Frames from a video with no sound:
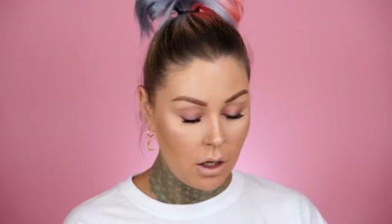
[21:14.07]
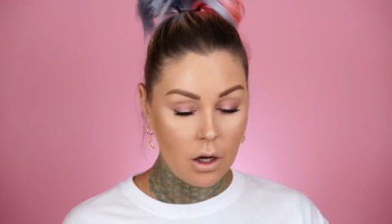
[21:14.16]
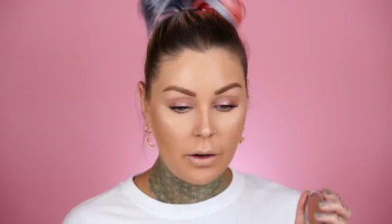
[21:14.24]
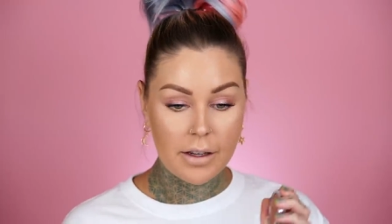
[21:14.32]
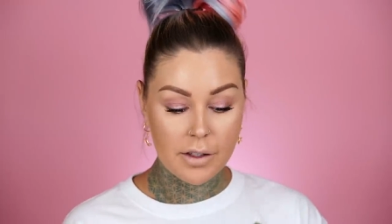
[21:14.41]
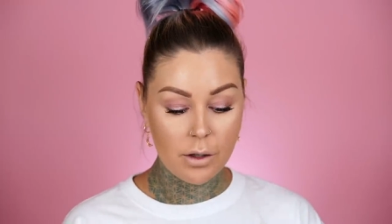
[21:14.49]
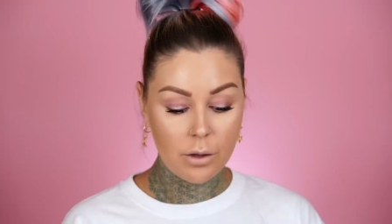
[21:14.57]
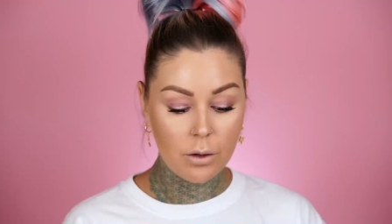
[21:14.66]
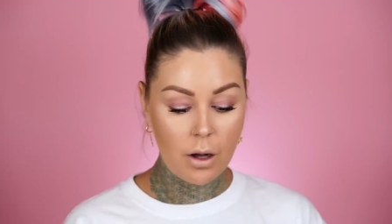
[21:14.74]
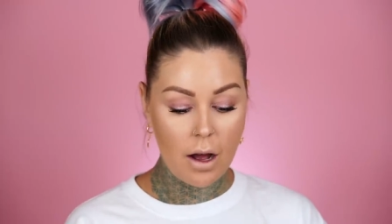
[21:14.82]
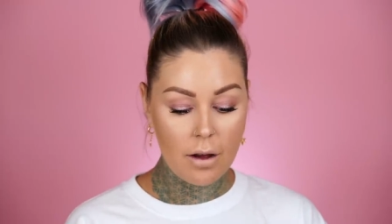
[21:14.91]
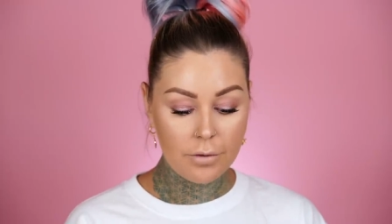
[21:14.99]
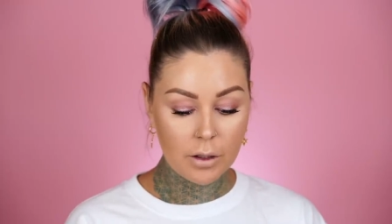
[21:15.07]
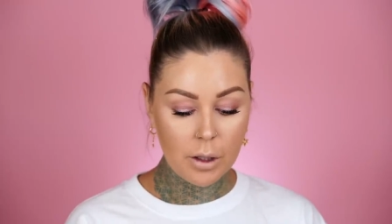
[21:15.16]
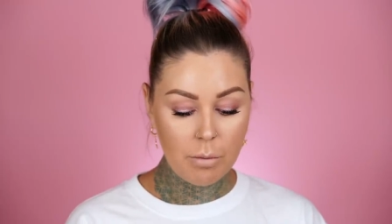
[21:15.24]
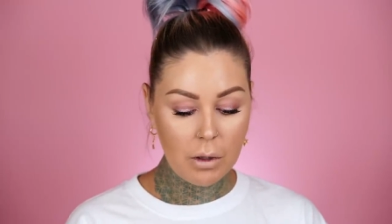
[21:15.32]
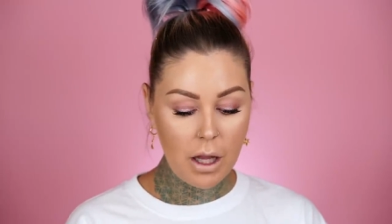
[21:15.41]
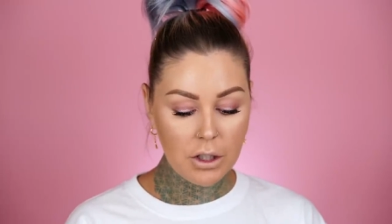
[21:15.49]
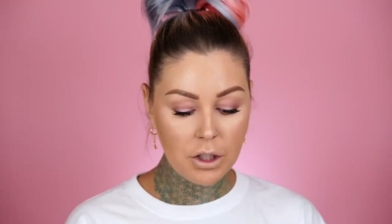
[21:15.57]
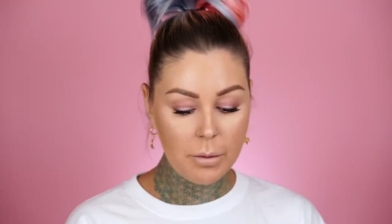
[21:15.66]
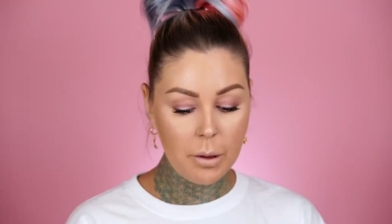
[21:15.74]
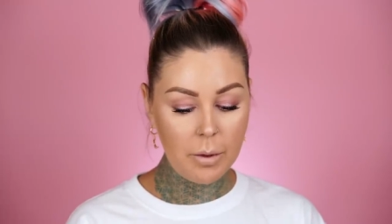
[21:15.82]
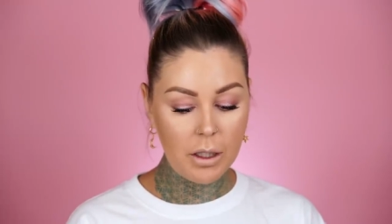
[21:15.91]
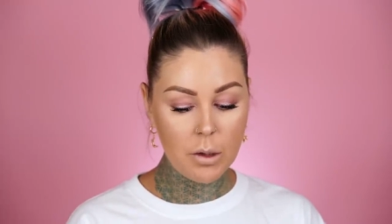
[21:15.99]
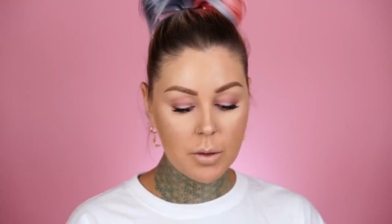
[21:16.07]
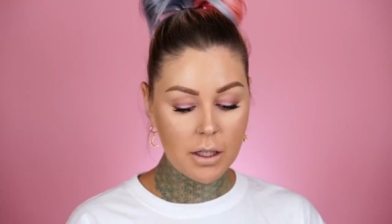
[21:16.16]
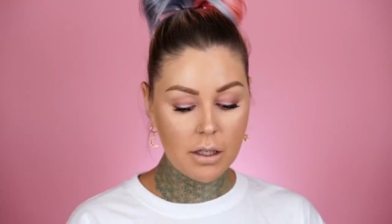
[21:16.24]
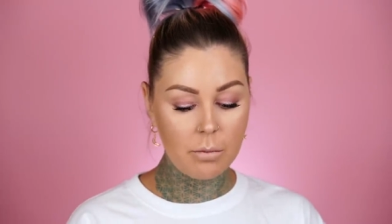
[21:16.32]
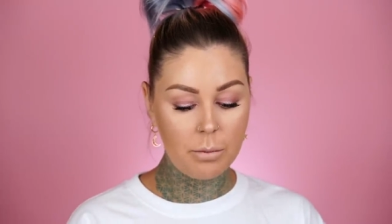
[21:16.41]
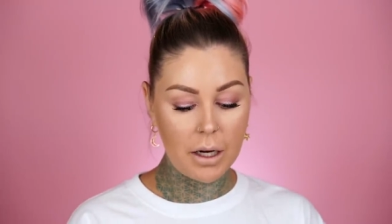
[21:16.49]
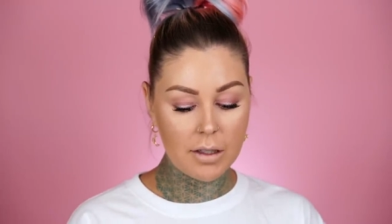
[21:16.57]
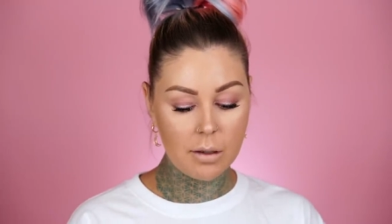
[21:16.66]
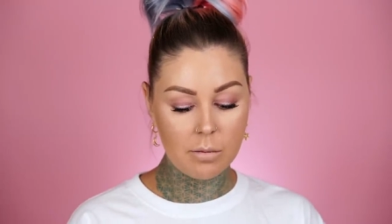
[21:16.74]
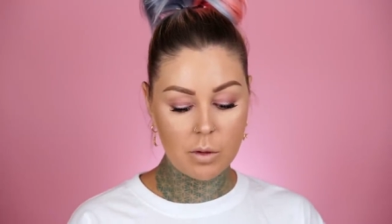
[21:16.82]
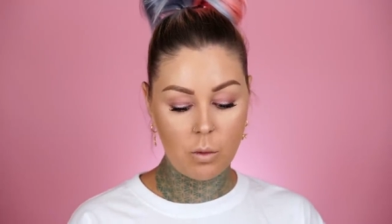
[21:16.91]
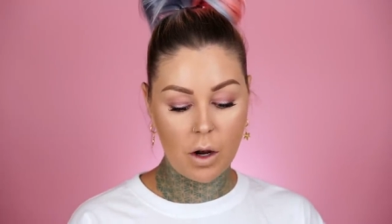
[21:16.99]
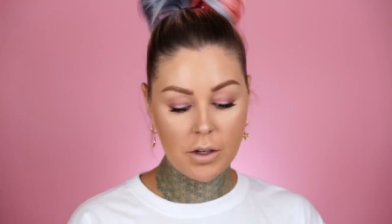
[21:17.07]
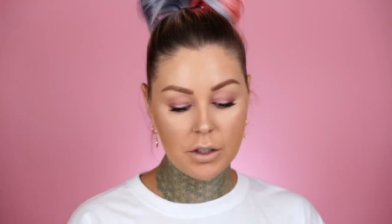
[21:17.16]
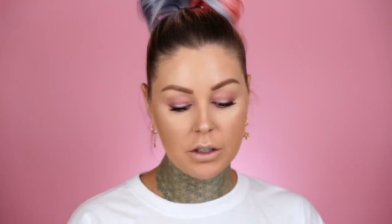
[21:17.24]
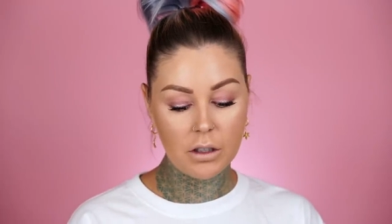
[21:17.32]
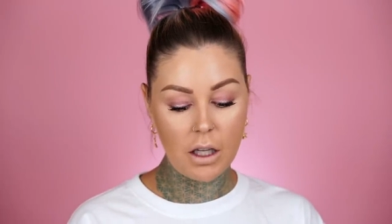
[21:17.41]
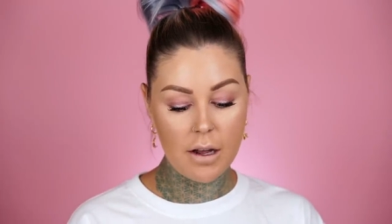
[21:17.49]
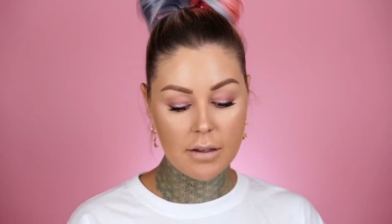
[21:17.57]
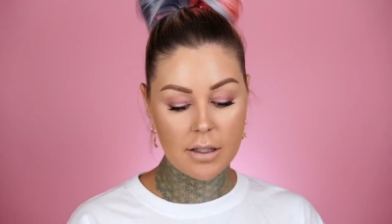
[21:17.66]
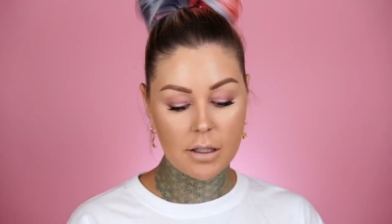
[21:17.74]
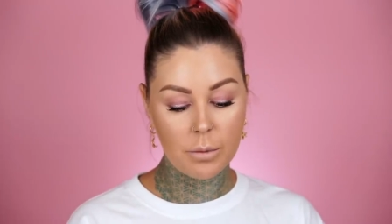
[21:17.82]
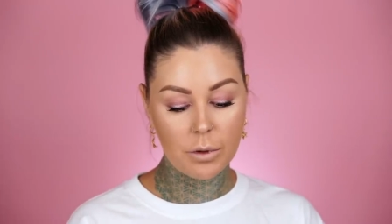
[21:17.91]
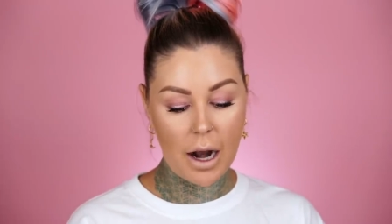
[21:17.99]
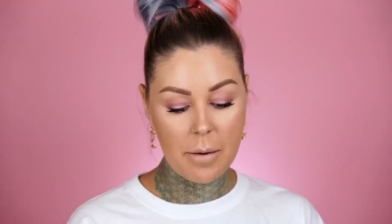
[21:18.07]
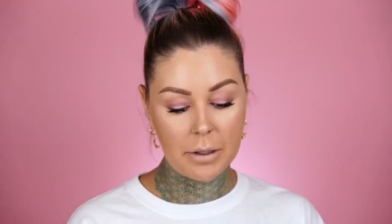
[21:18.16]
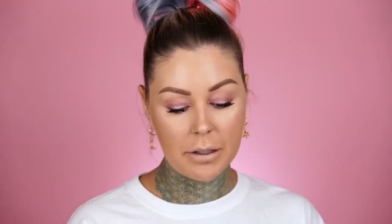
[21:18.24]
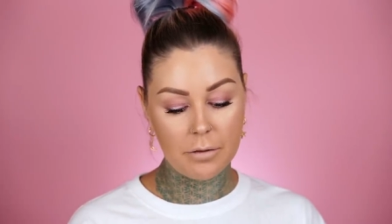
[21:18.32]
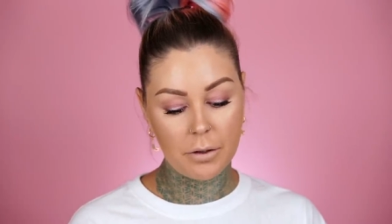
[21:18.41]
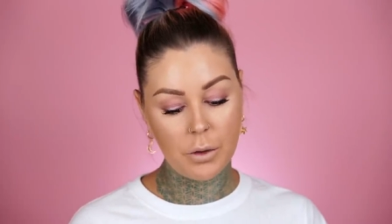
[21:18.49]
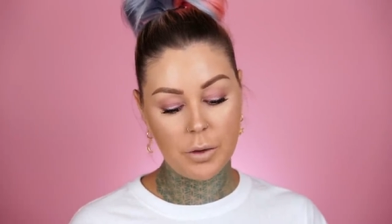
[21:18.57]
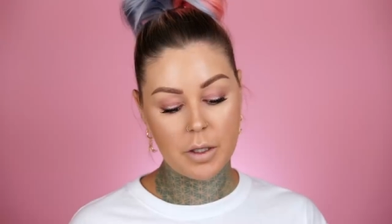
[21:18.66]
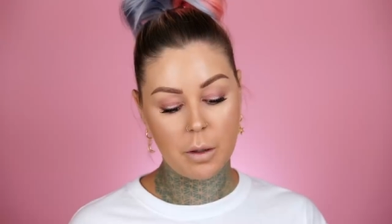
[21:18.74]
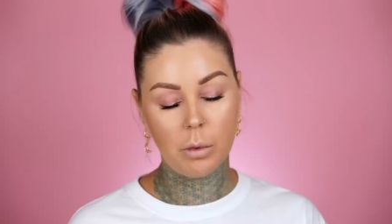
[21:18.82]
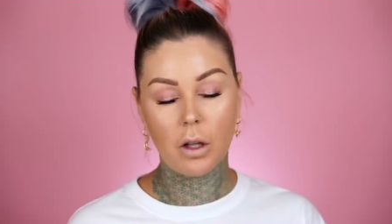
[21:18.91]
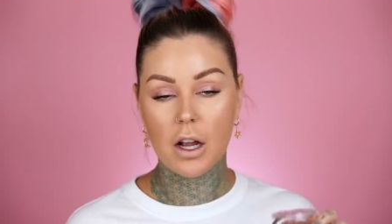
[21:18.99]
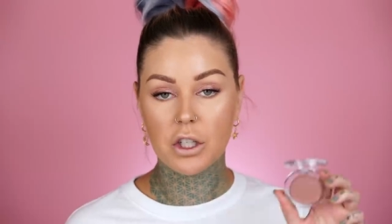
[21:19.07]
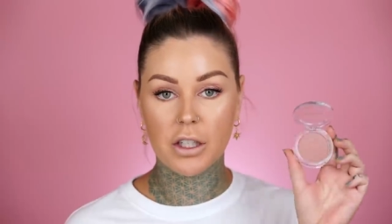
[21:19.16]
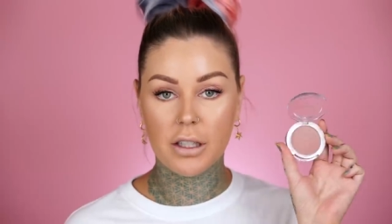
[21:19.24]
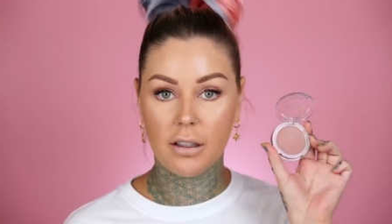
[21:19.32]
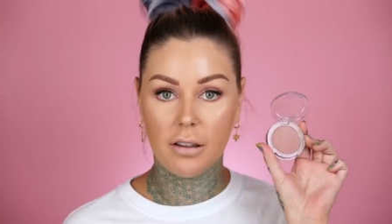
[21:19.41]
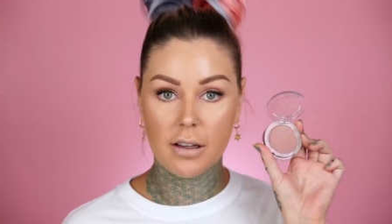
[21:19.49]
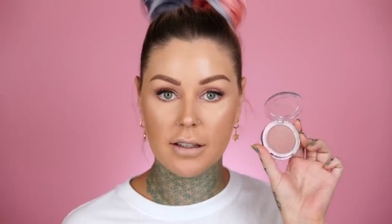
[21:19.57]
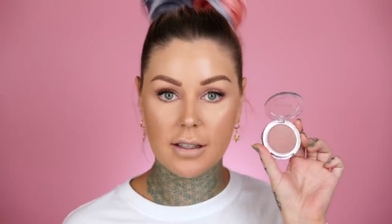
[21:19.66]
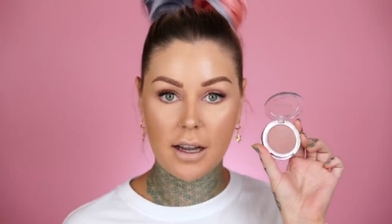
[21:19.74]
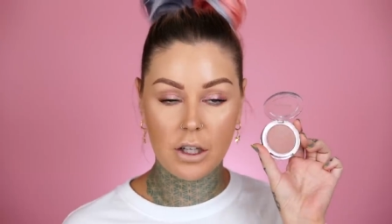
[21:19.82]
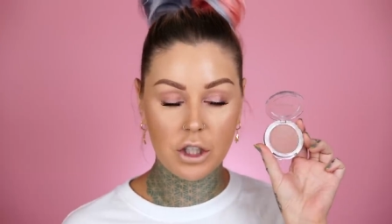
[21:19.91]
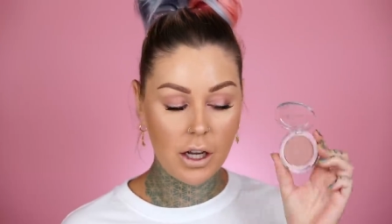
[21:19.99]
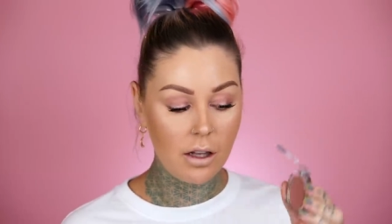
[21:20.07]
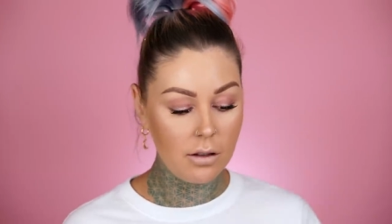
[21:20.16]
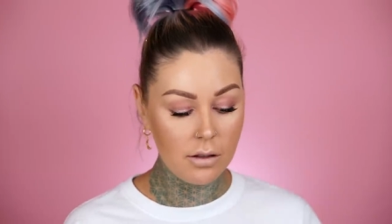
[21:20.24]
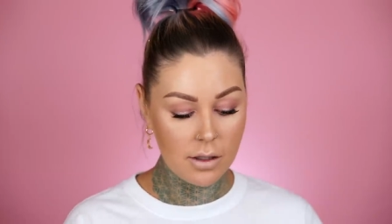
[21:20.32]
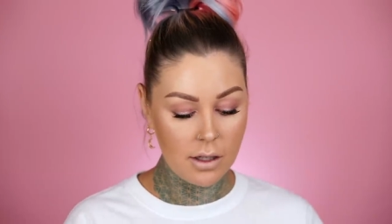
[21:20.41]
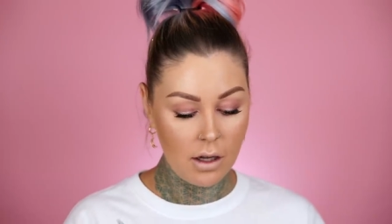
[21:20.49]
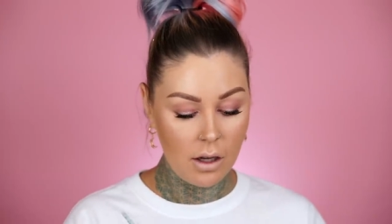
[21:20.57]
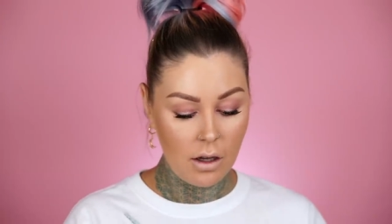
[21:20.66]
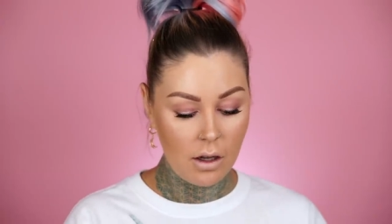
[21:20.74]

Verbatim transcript: Okay, so for blush, I'm gonna be using Buxom's Wonderlust Primer Infused Blush in Seychelles.